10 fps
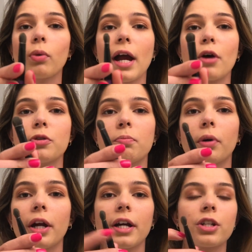round
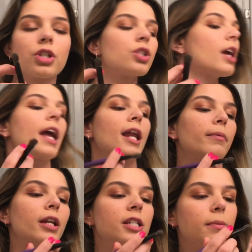brush and I'm
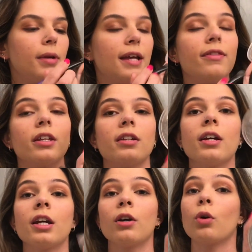gonna dip it in the
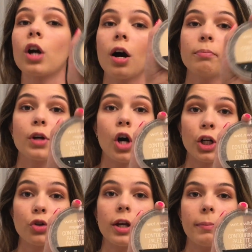
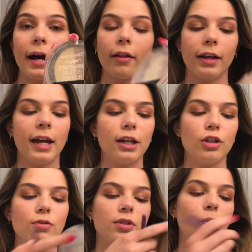contouring palette and
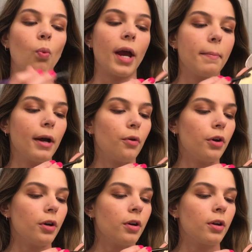use the white
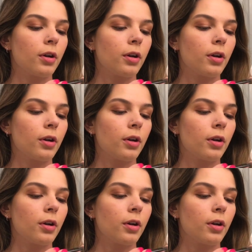powder.